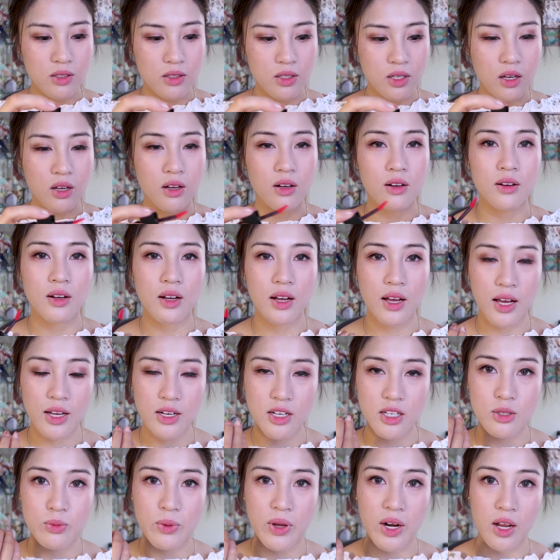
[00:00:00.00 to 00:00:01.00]
So
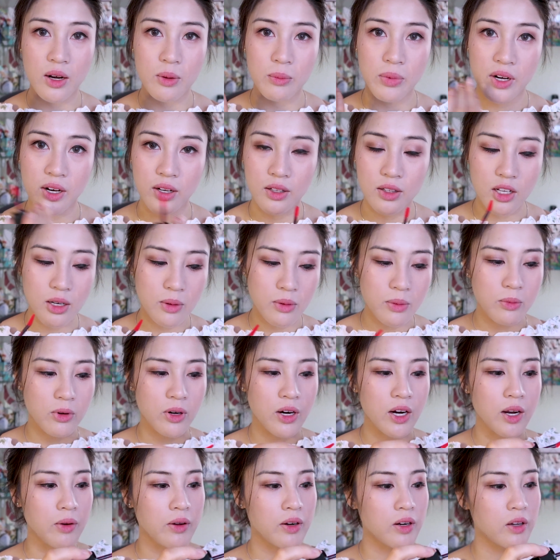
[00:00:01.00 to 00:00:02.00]
I just went on and put on a little bit
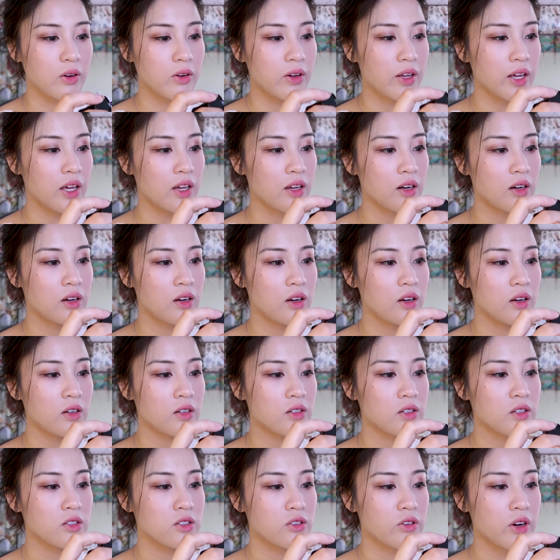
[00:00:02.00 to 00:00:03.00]
more. I'm gonna go ahead and
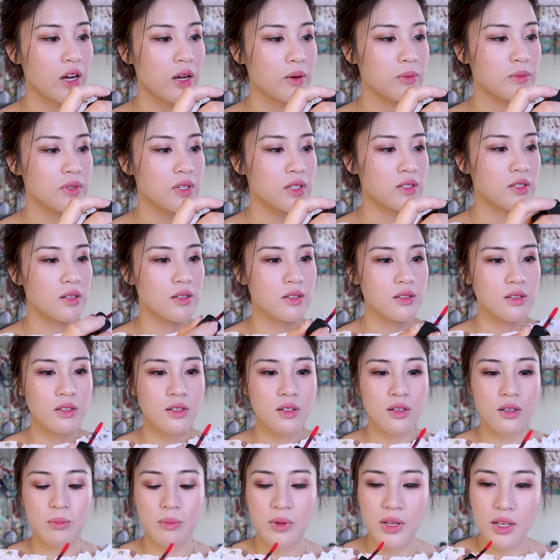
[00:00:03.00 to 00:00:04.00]
scrub just a
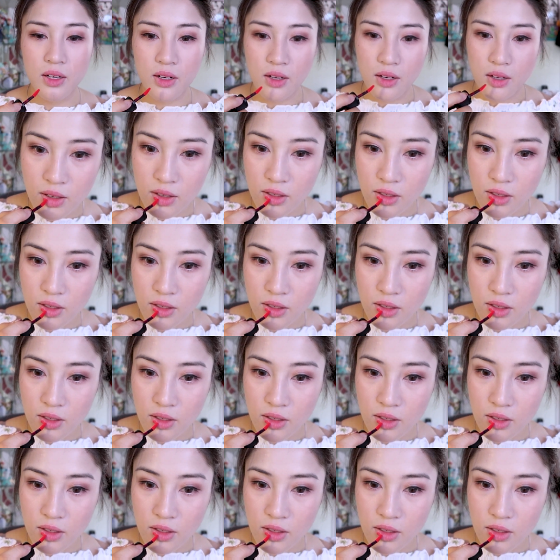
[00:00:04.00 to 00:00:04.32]
little bit.